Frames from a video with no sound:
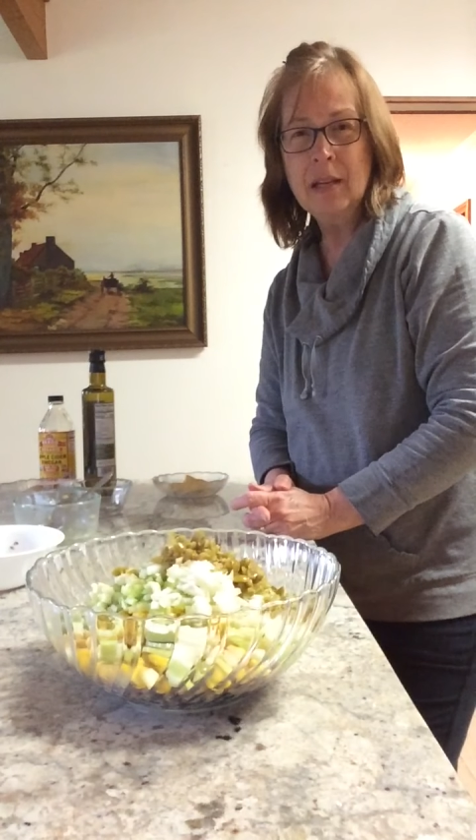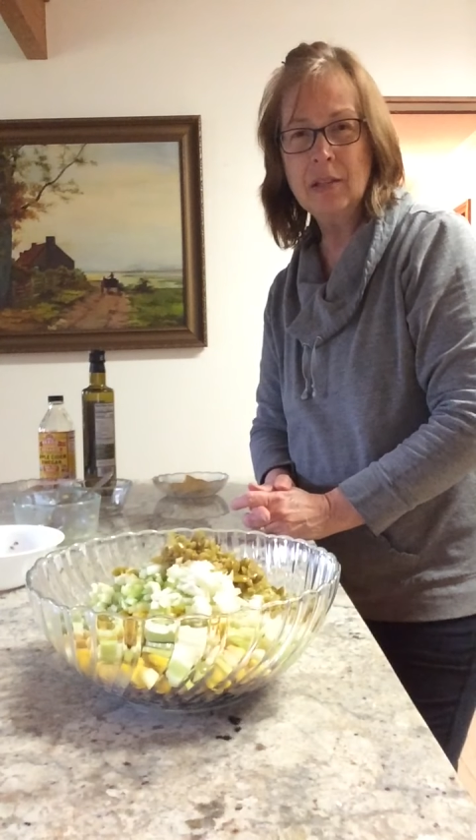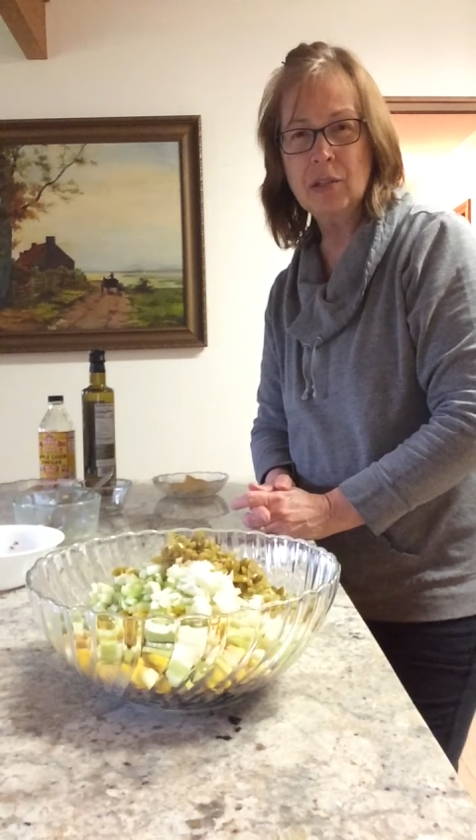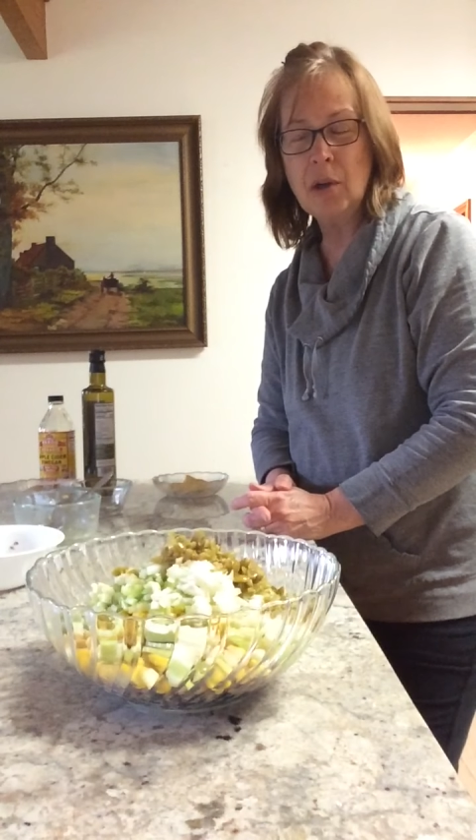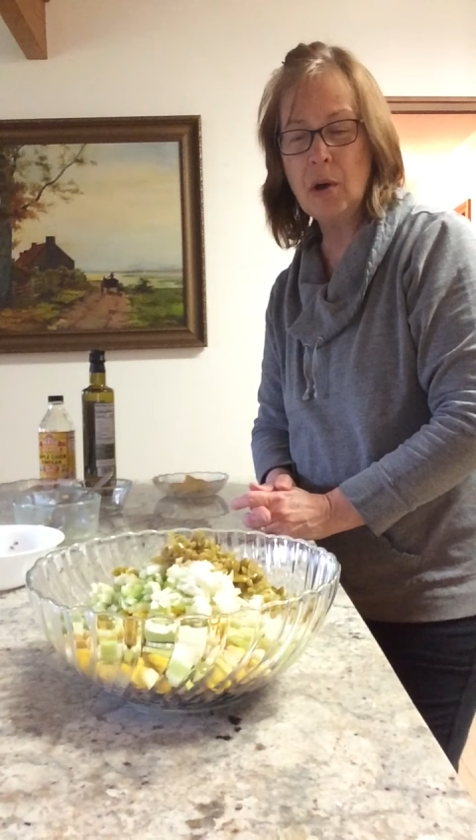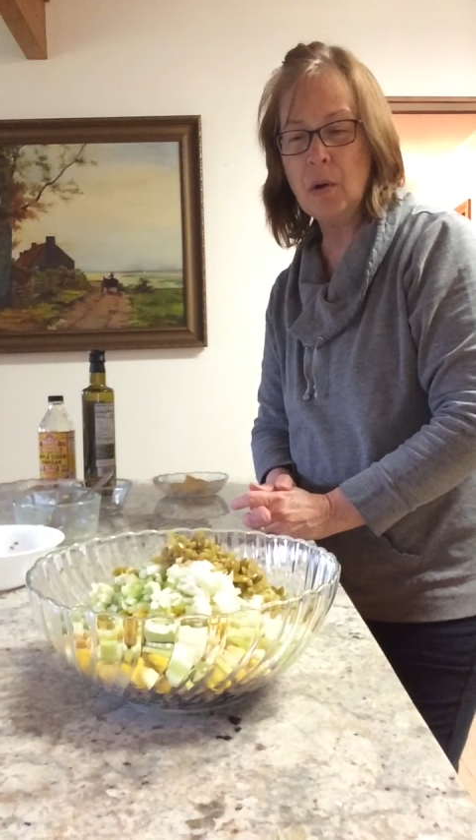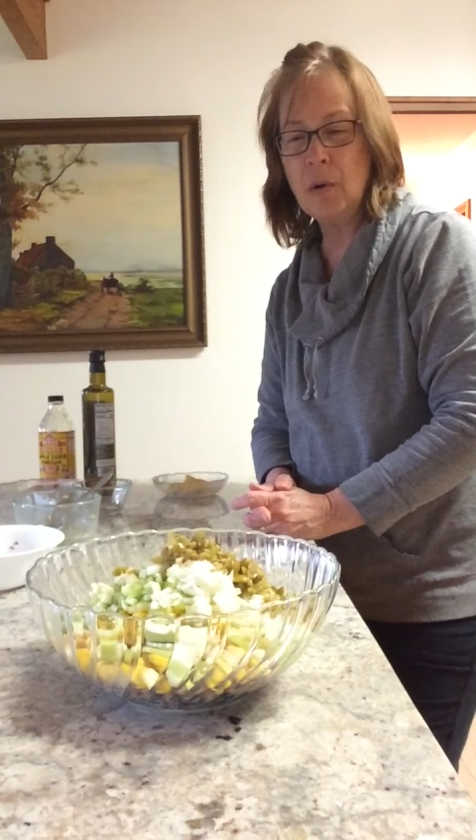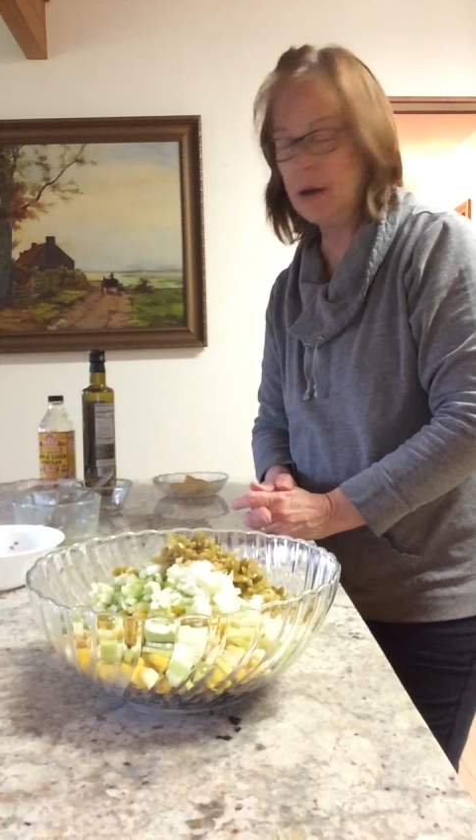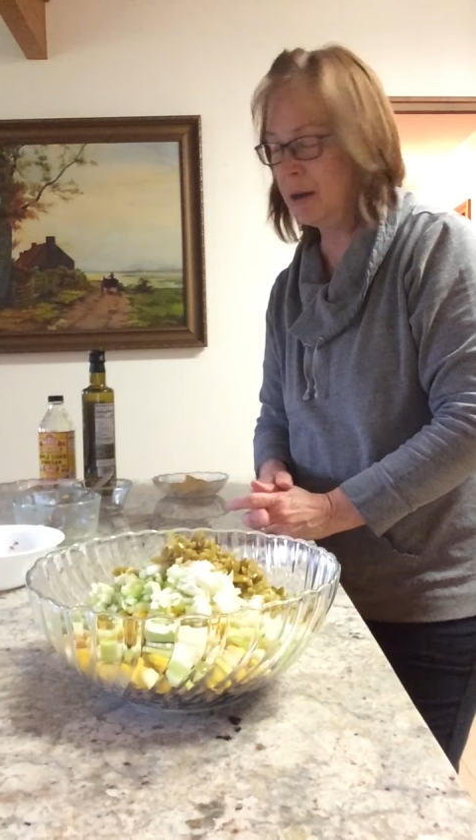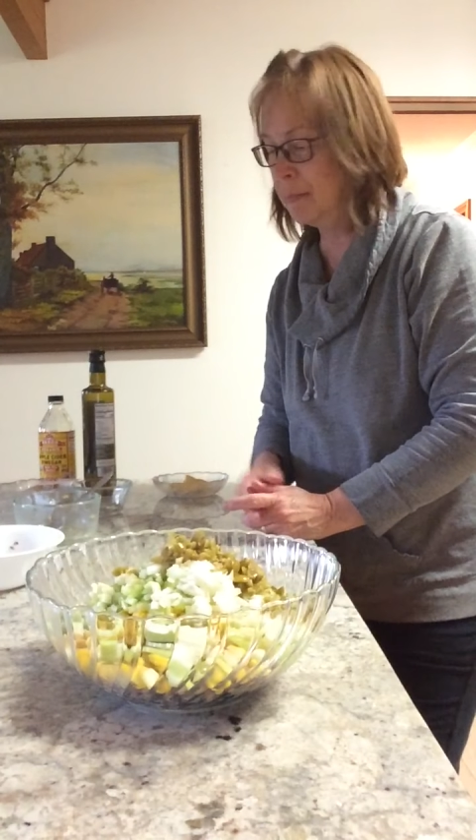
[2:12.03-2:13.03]

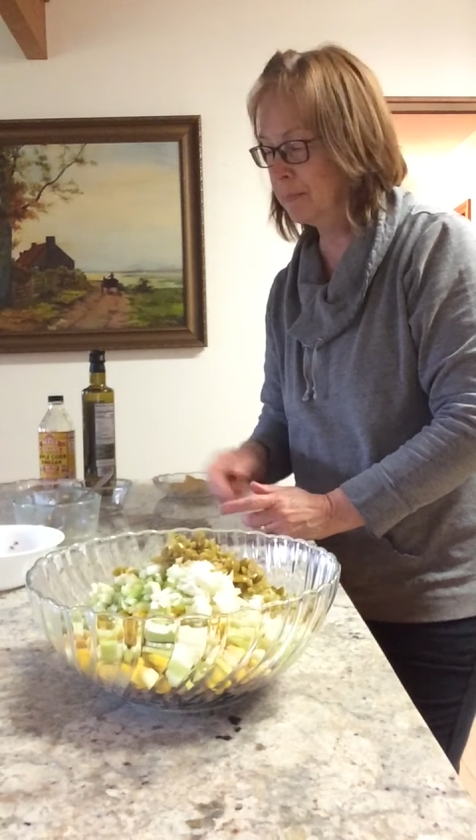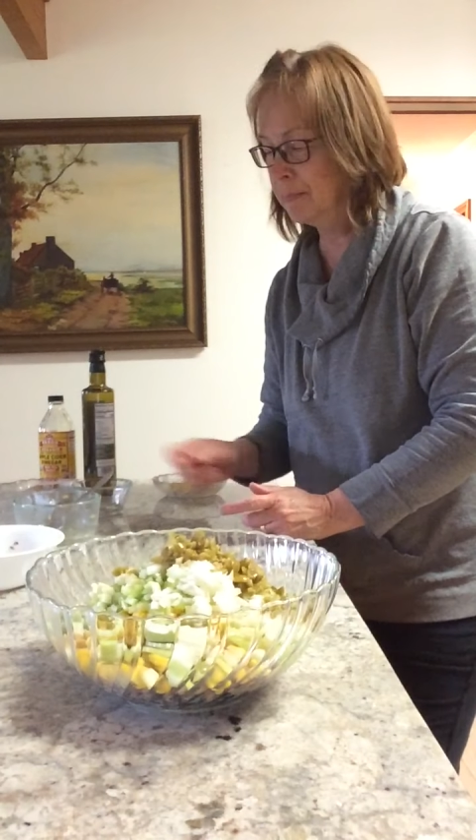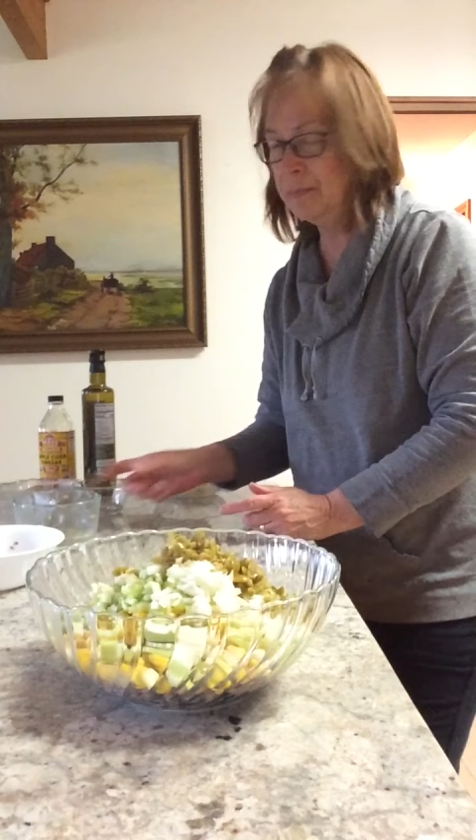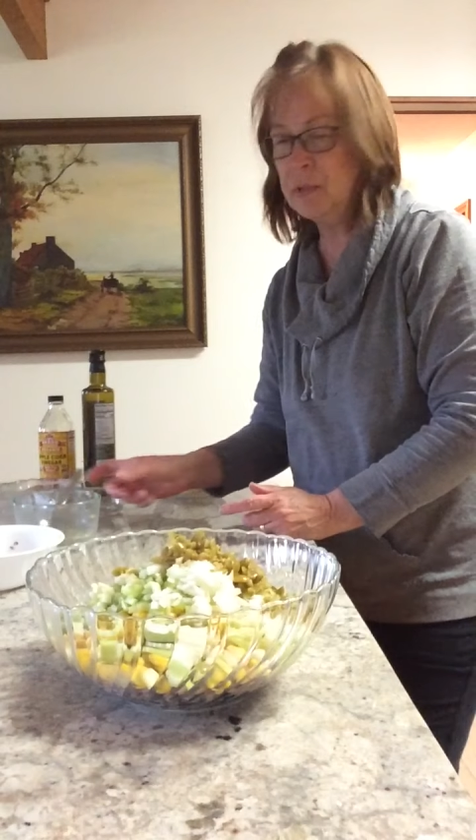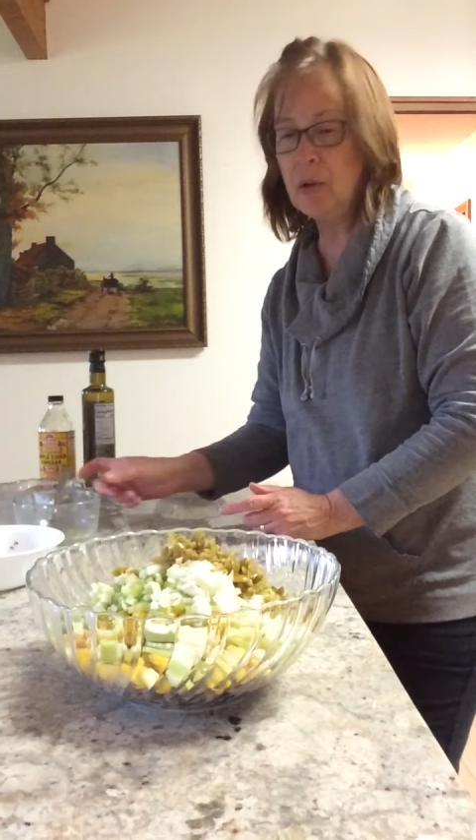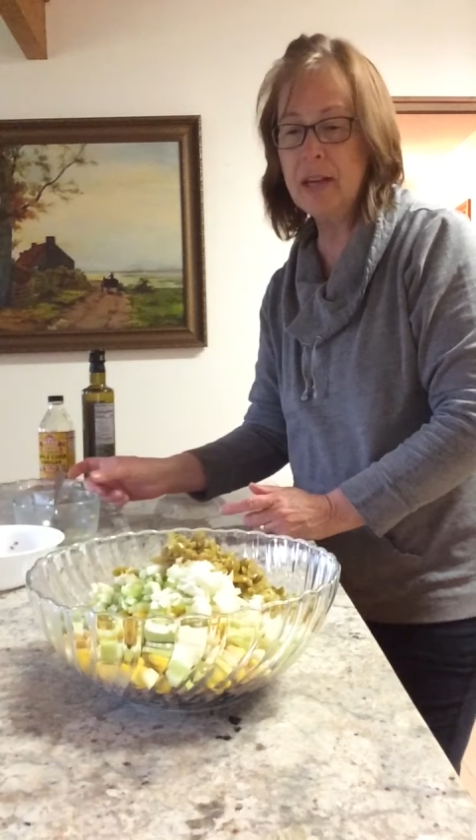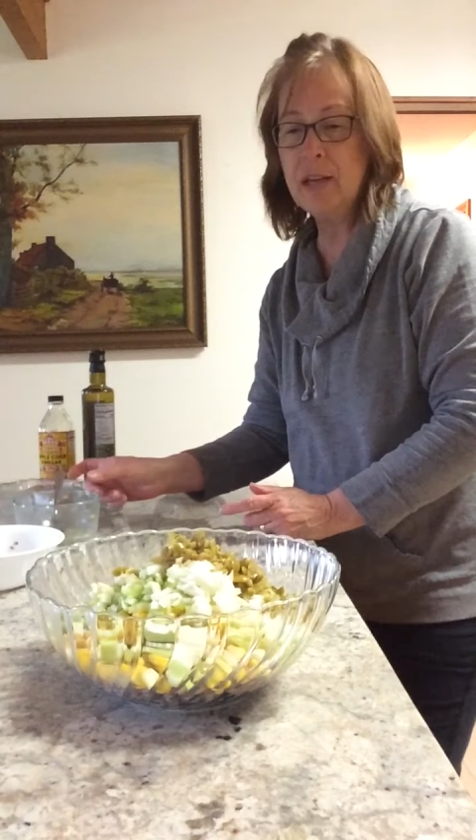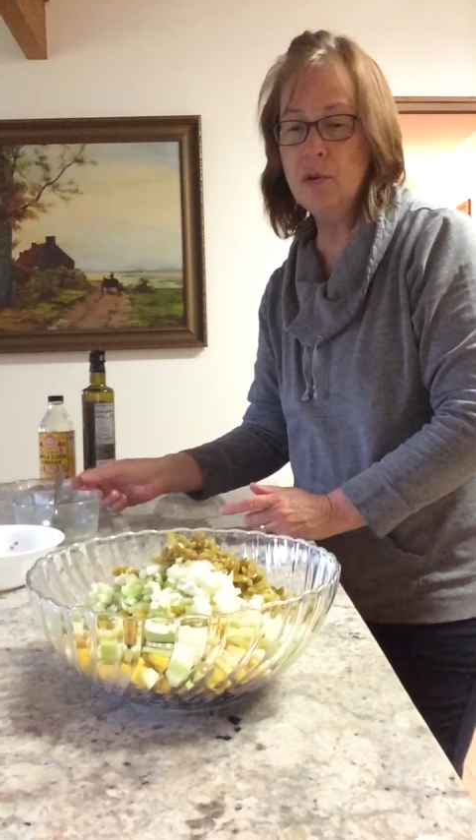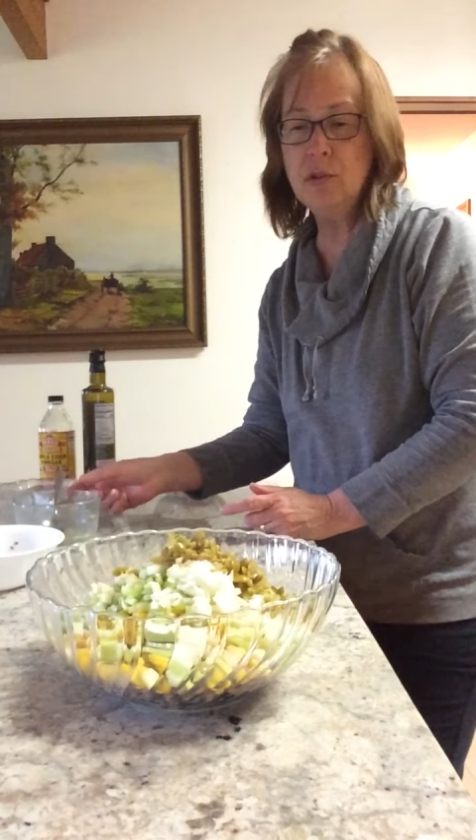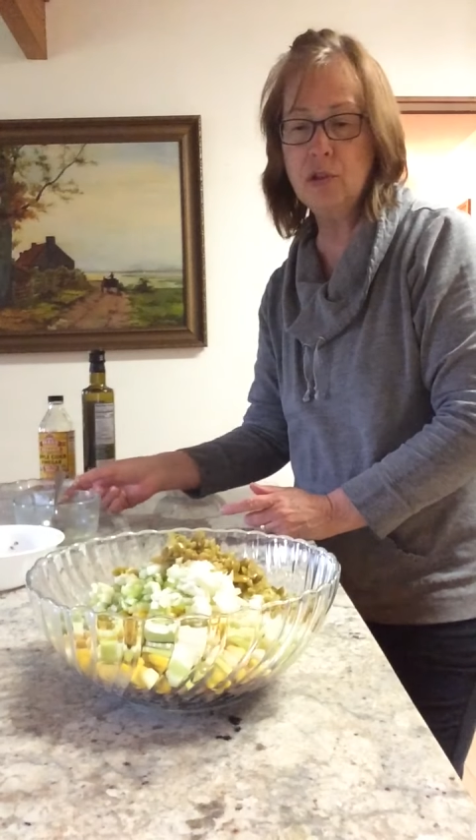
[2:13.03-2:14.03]
So I
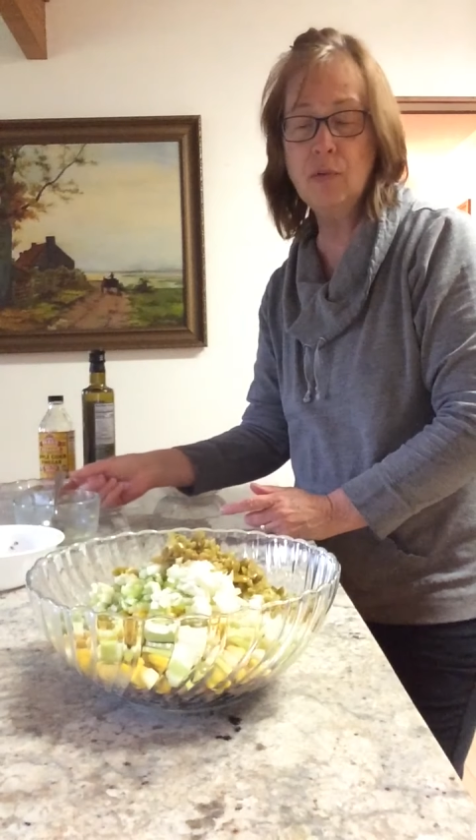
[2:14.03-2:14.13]
used